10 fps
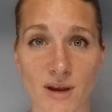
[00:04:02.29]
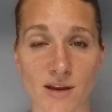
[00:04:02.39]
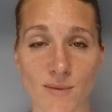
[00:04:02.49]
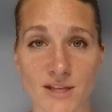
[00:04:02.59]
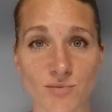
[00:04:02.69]
by
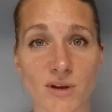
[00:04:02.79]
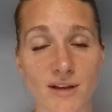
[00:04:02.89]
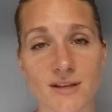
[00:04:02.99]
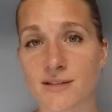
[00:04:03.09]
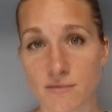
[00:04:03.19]
any means, but
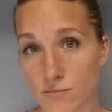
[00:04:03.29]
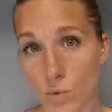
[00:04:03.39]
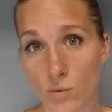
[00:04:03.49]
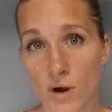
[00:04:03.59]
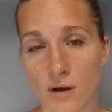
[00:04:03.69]
it is
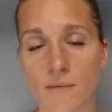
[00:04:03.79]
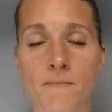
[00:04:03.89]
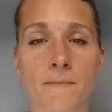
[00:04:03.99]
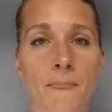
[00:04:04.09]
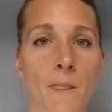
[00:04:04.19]
more work.
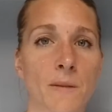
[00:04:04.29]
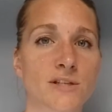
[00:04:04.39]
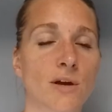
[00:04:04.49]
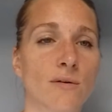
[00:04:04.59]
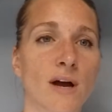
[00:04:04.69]

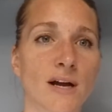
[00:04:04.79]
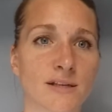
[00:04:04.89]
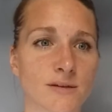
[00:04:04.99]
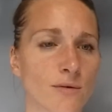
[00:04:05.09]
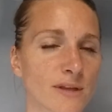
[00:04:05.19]
So
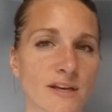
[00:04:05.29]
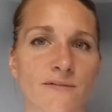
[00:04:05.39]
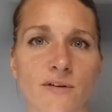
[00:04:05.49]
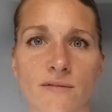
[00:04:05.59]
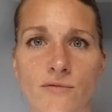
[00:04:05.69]
totally
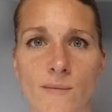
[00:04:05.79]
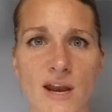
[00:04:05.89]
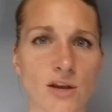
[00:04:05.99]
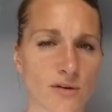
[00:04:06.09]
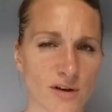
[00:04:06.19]
different
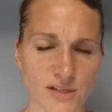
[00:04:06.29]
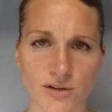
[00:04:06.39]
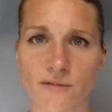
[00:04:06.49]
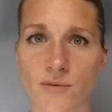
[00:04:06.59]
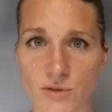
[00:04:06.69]
formatting. You're going to
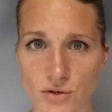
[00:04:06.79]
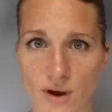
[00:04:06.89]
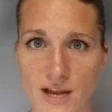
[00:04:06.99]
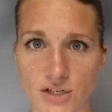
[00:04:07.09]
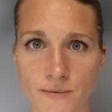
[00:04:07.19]
start from
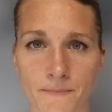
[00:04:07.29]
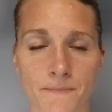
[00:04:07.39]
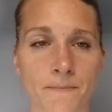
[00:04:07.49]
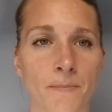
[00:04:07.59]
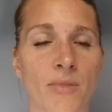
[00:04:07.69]
scratch.
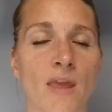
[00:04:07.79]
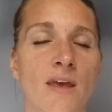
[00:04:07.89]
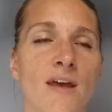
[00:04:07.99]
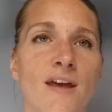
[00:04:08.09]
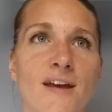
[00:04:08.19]

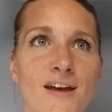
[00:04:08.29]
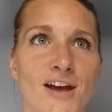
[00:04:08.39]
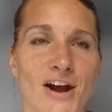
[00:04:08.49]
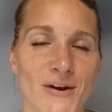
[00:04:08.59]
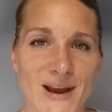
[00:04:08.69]

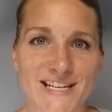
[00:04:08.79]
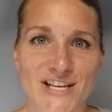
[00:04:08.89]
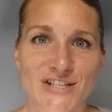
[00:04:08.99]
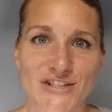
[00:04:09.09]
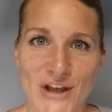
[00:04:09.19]
All right,
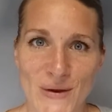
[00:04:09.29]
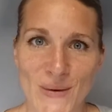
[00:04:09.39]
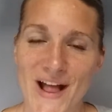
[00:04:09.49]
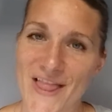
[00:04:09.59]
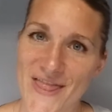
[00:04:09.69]

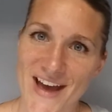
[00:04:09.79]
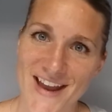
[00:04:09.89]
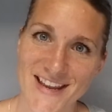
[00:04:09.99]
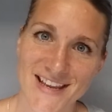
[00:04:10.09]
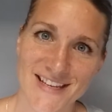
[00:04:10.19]
so
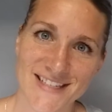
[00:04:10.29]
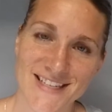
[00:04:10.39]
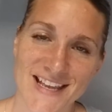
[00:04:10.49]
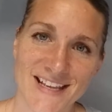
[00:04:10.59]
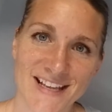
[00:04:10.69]
that
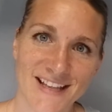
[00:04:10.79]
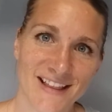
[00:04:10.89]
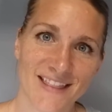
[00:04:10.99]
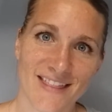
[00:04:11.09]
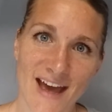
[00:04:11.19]
is
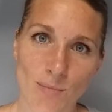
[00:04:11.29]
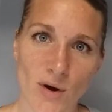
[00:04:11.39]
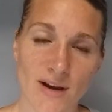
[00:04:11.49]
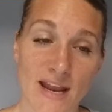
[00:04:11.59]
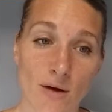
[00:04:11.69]
that
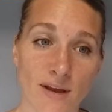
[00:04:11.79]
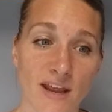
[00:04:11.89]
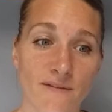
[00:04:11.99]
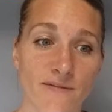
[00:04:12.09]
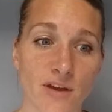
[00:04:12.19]
part. Now,
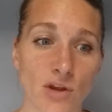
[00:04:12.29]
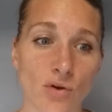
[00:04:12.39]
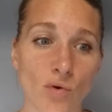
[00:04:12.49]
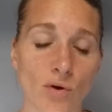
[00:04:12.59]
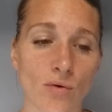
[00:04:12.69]
if
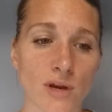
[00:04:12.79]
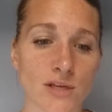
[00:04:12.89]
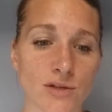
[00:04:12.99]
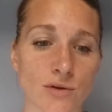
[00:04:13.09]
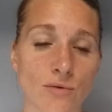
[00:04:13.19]
you are
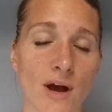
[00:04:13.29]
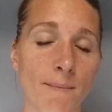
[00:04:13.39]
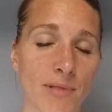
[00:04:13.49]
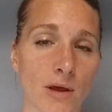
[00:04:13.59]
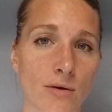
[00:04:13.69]
going to
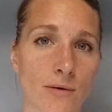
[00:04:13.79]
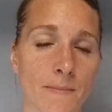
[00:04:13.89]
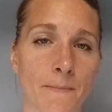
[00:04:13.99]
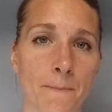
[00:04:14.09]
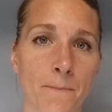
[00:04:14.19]
upload